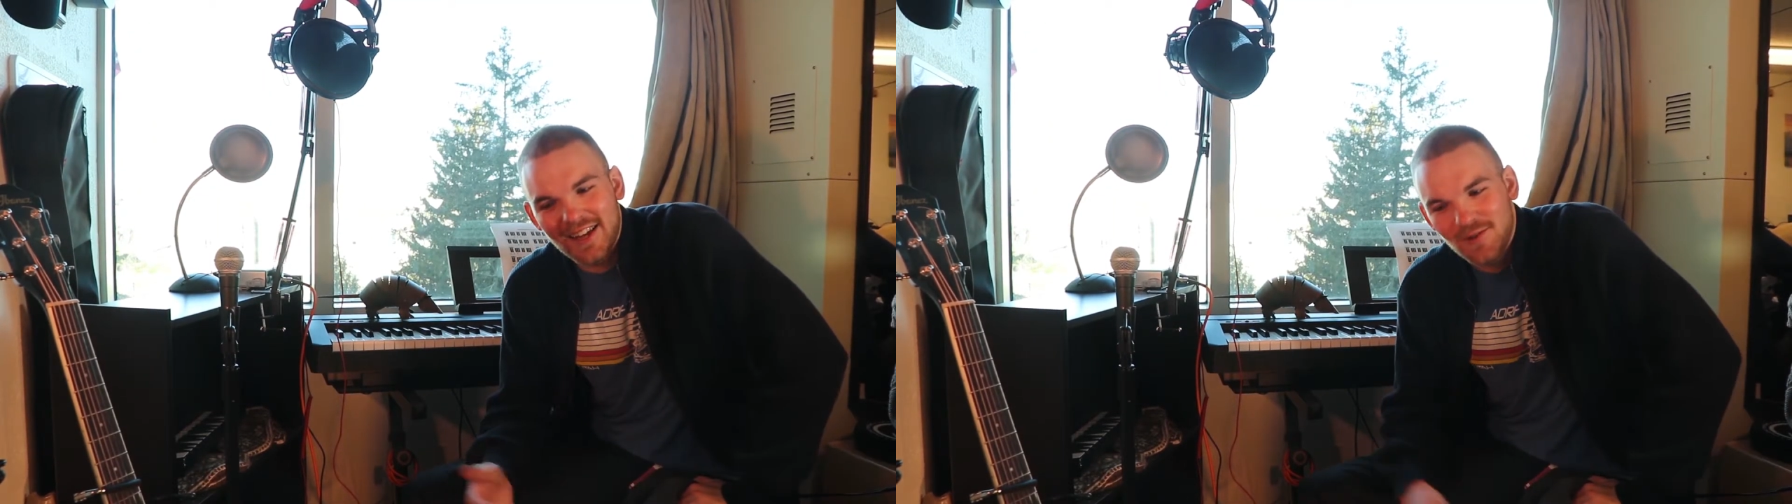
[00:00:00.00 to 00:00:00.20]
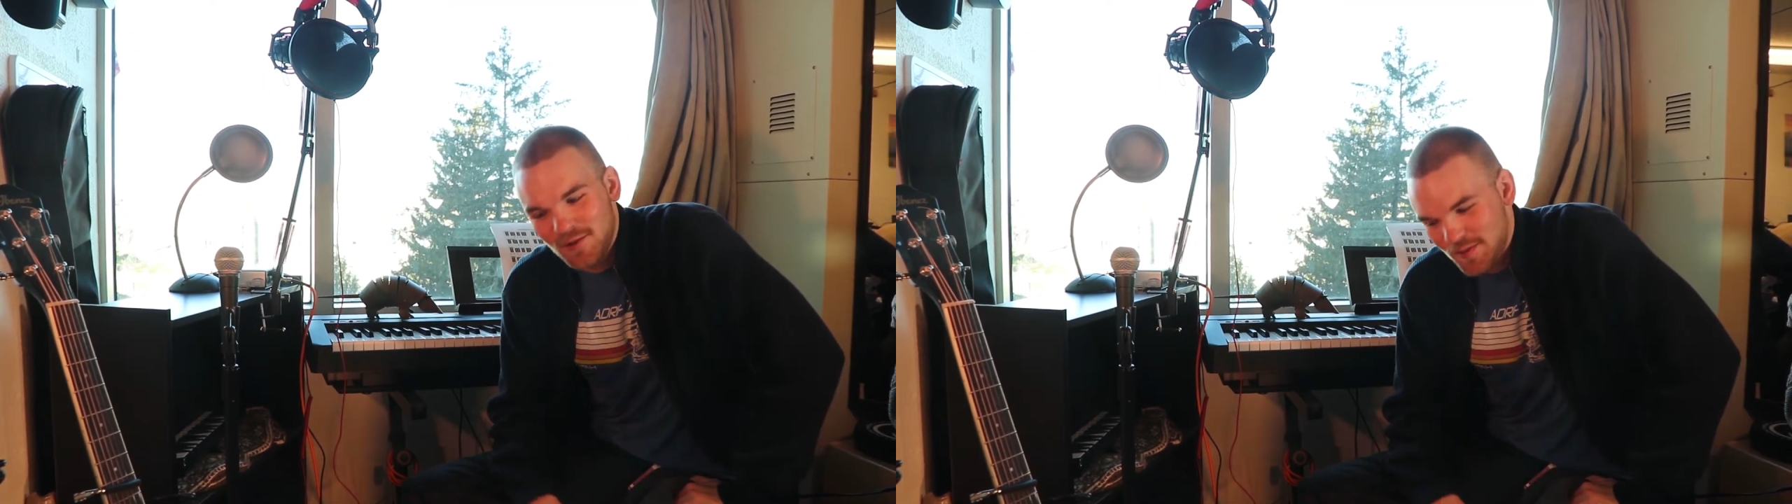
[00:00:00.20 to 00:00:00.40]
I
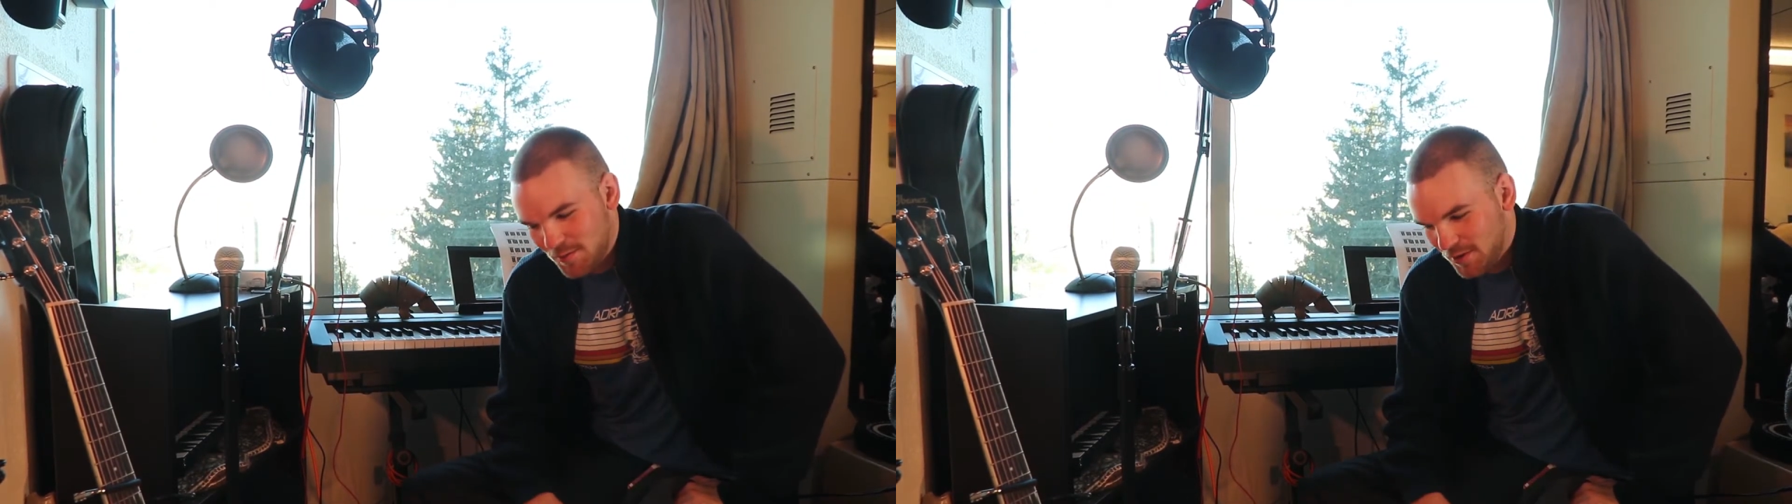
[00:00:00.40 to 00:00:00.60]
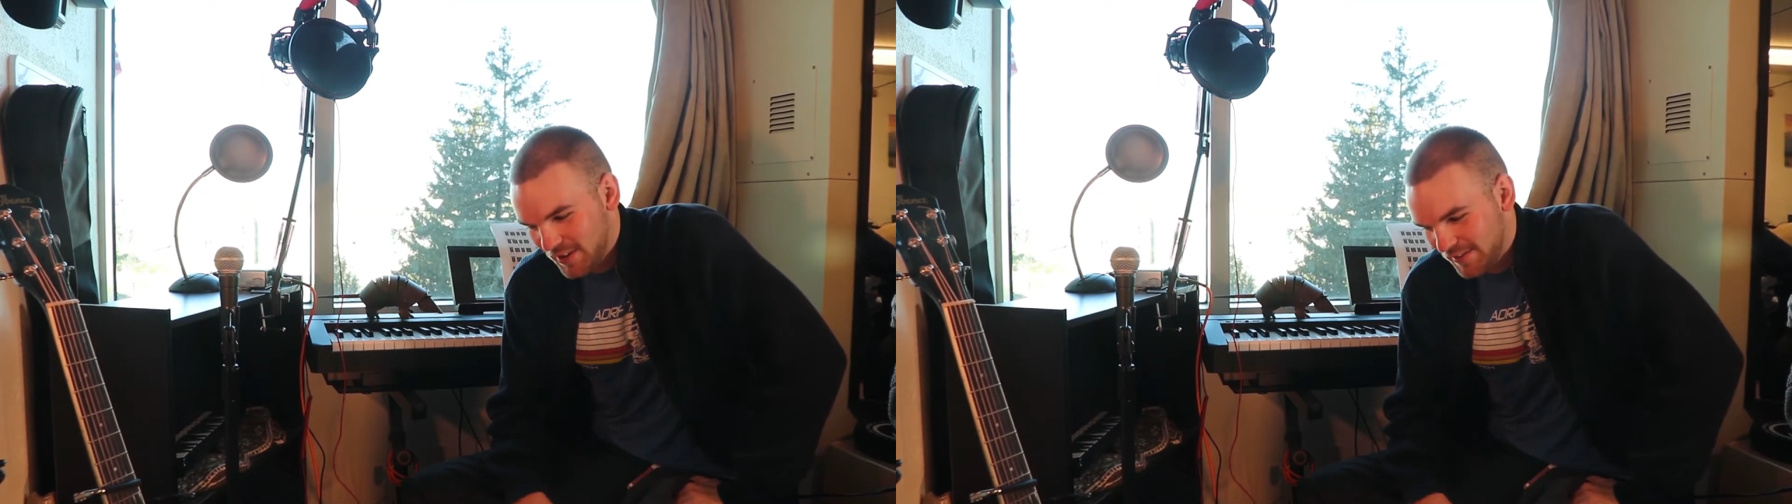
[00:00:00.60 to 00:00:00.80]
don't want to be
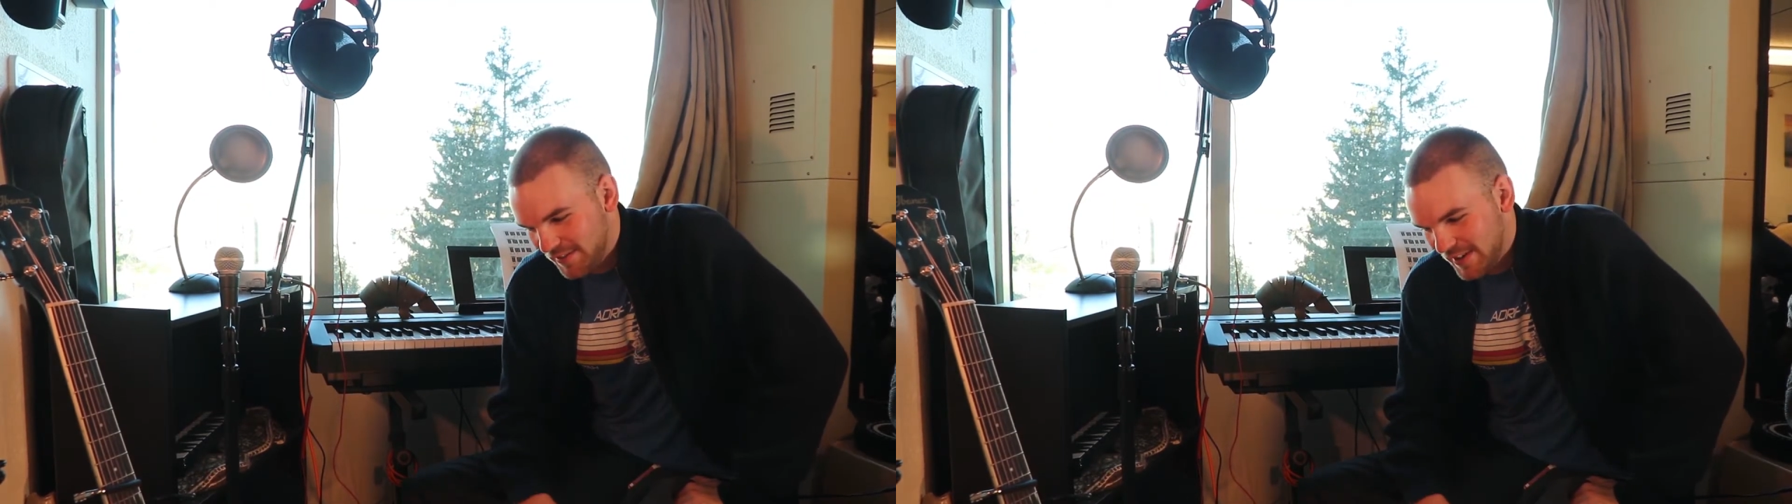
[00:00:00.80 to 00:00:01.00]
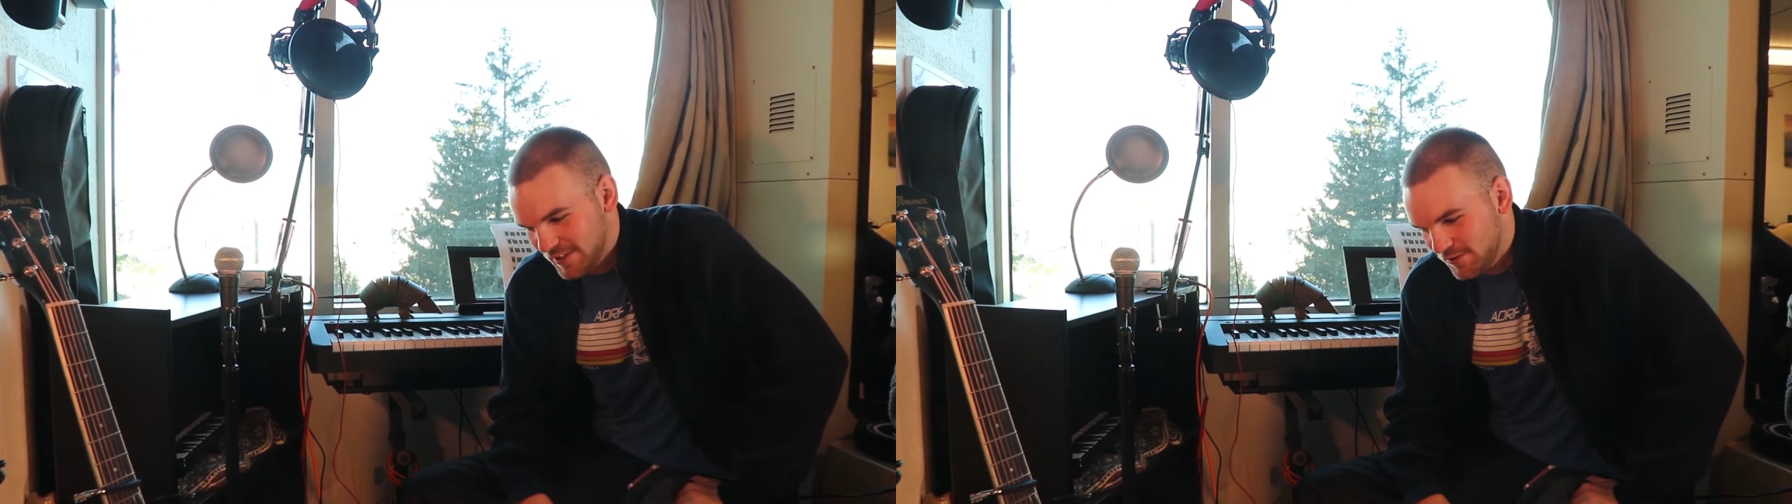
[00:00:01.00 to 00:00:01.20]
working at
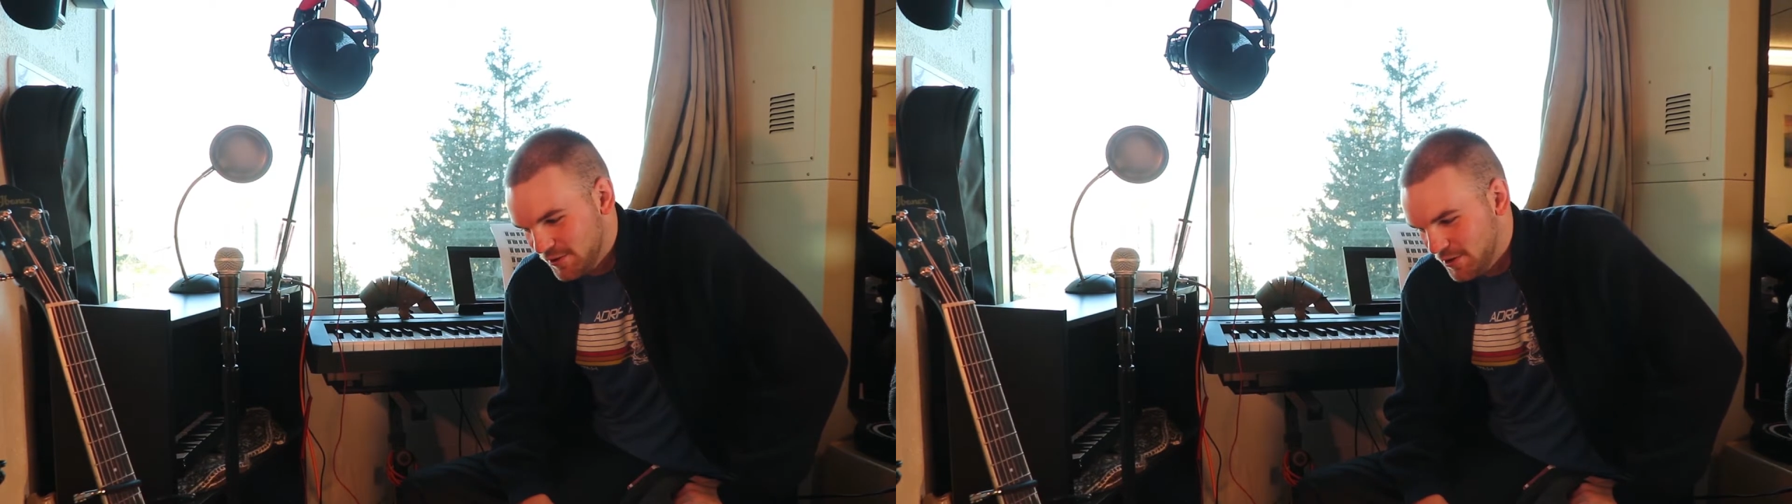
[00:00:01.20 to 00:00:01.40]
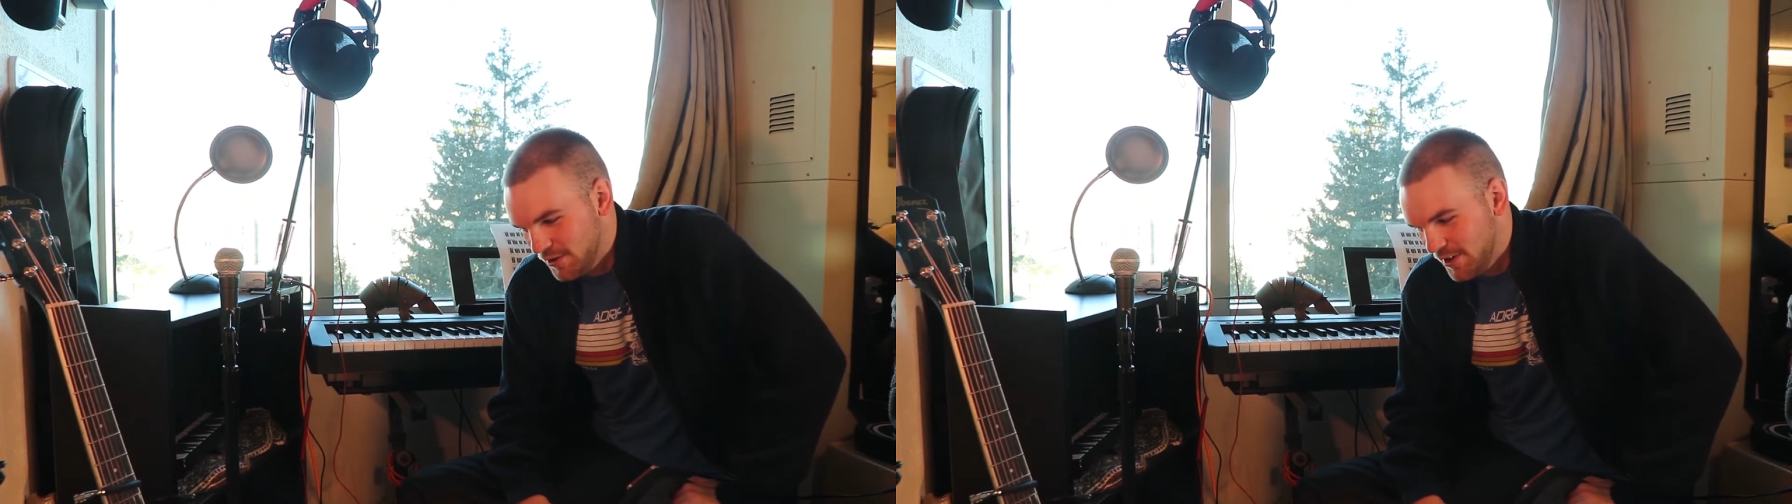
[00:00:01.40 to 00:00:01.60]
fast
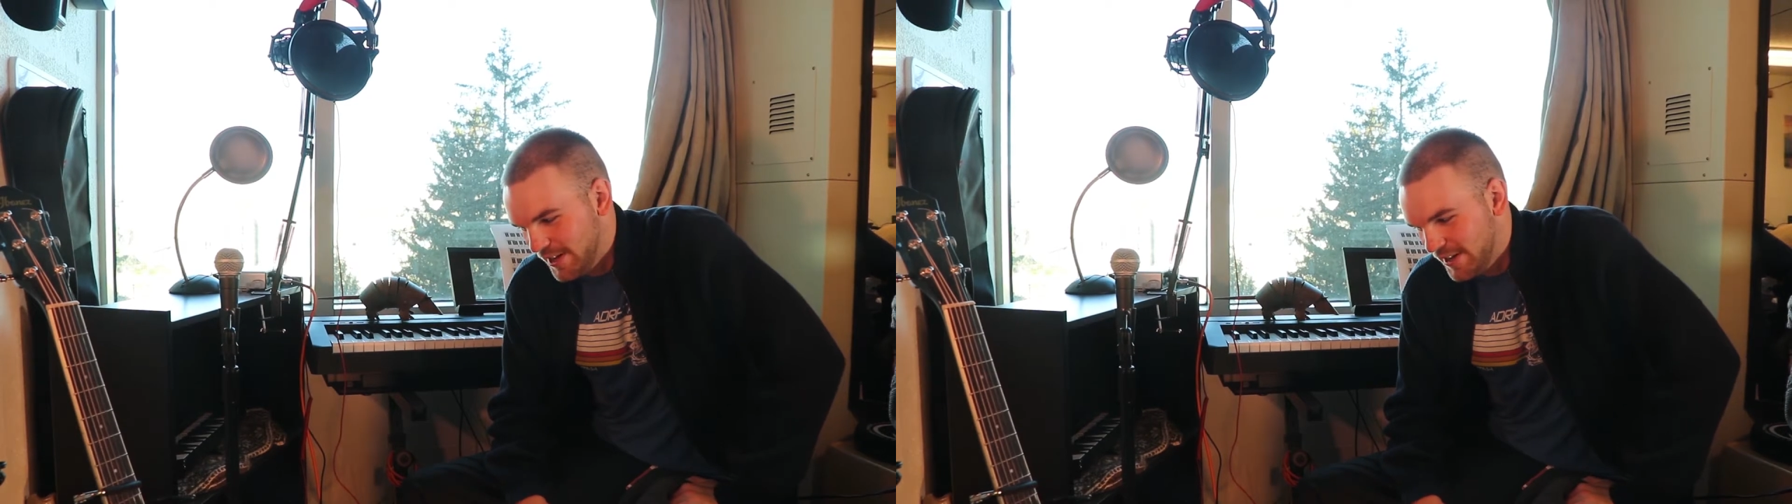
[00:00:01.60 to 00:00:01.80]
food.